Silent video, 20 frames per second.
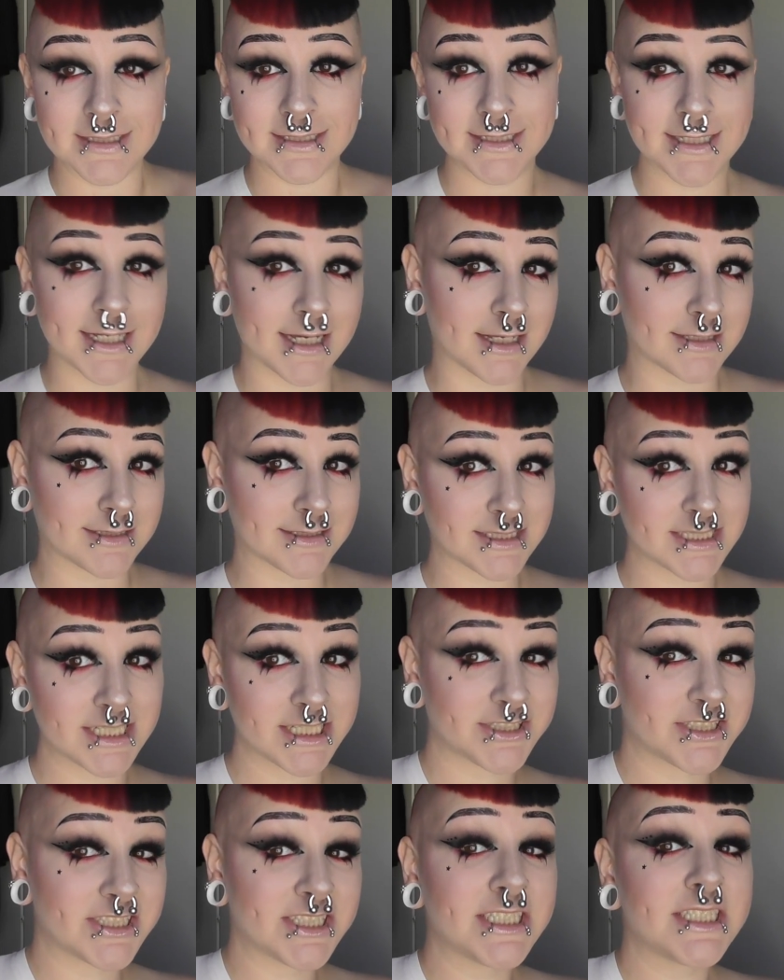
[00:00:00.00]
Yes,
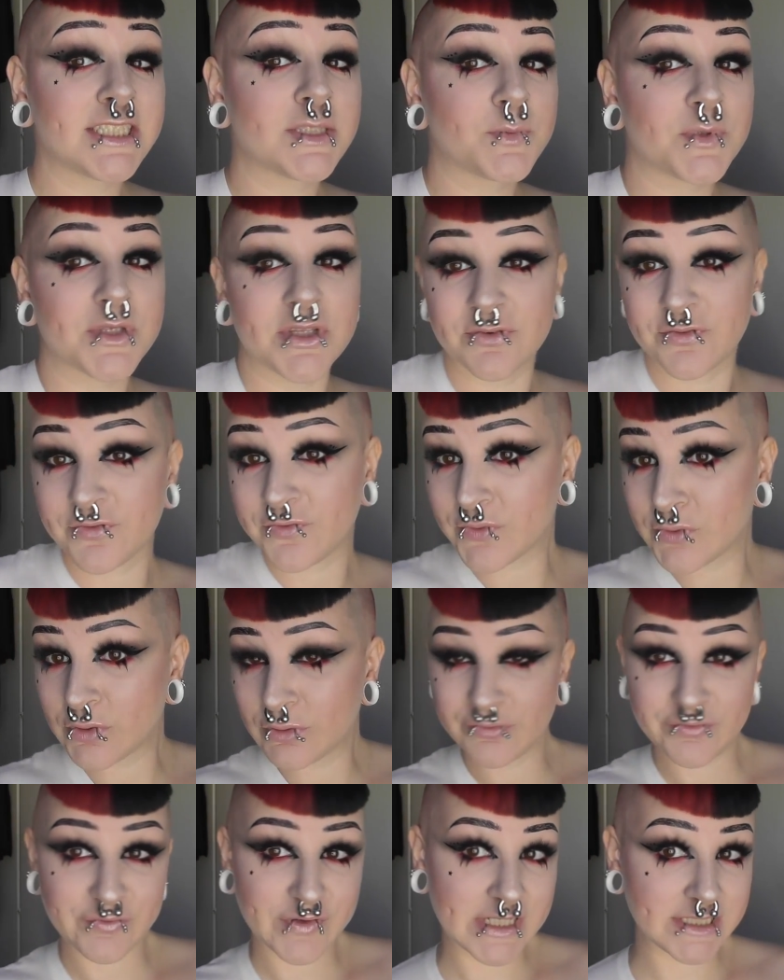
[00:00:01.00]
here it is with a
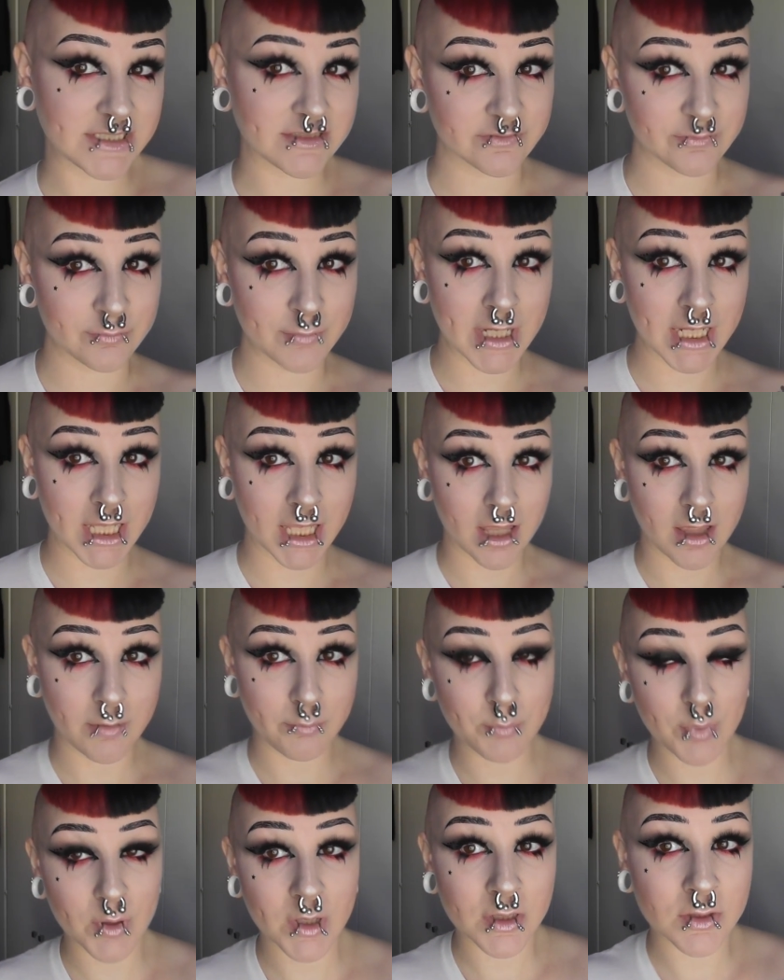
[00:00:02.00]
full face of
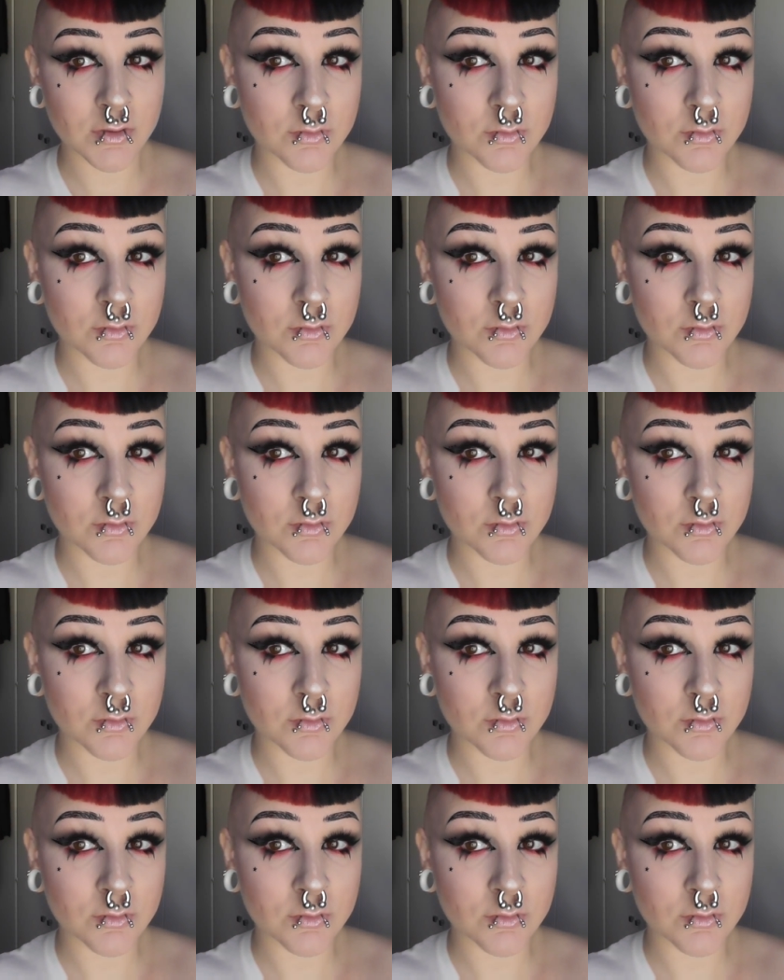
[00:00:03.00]
makeup.